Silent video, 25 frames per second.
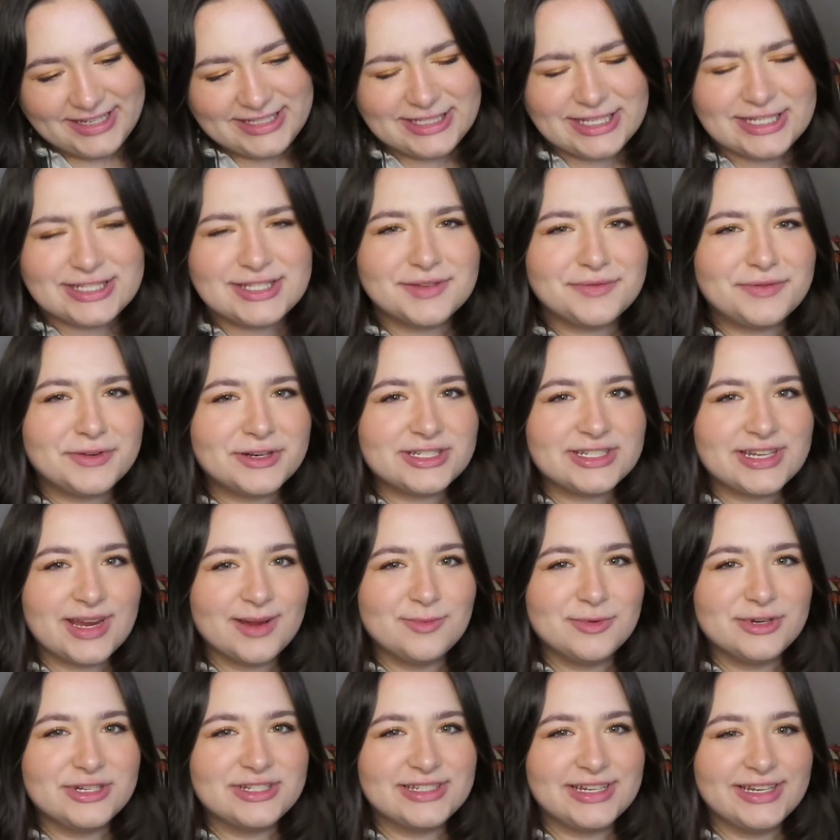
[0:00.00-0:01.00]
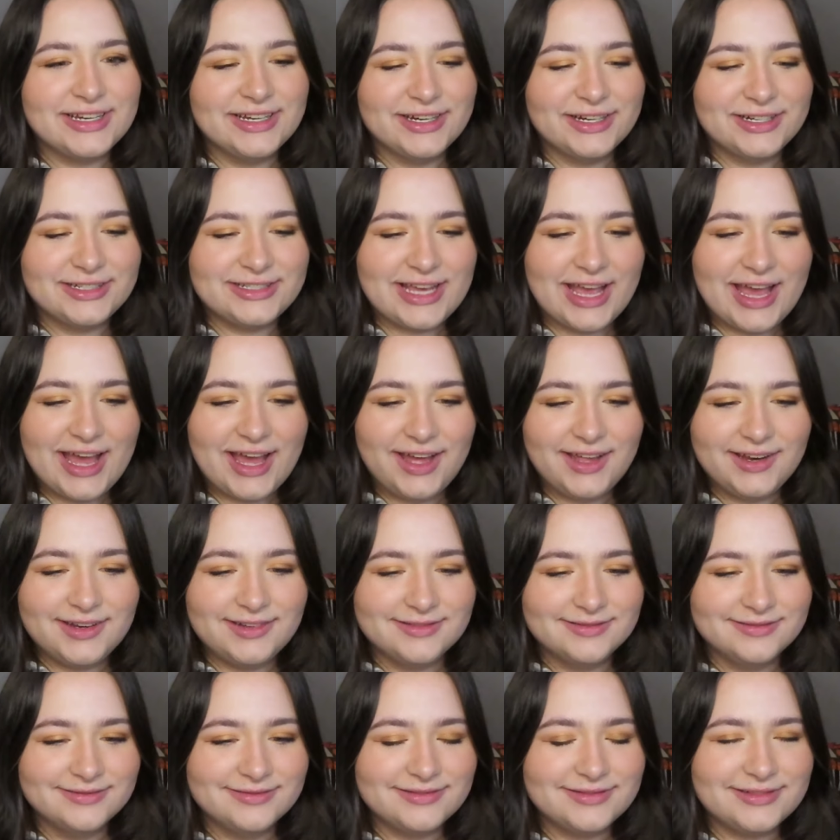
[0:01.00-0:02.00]
this the first time we're seeing her
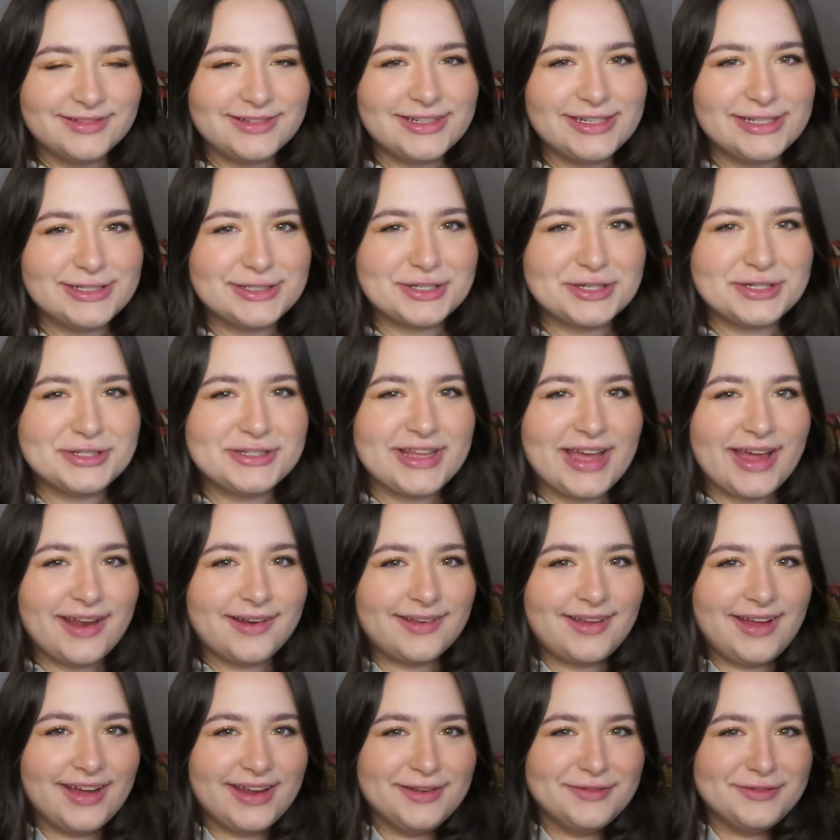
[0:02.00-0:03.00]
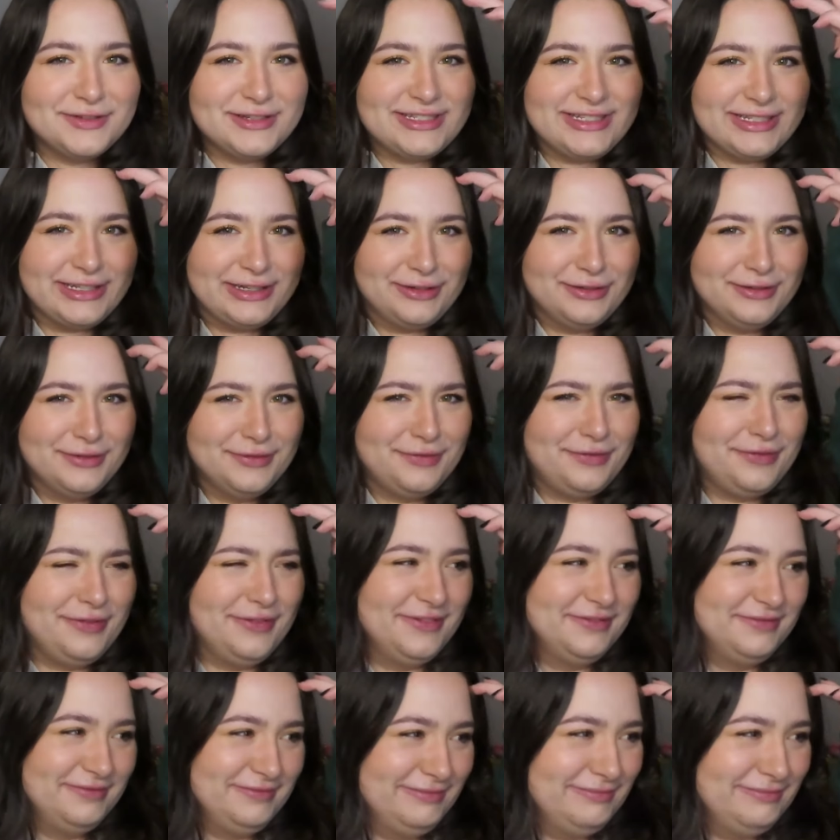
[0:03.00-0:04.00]
dad? Is her dad kind of a dilf?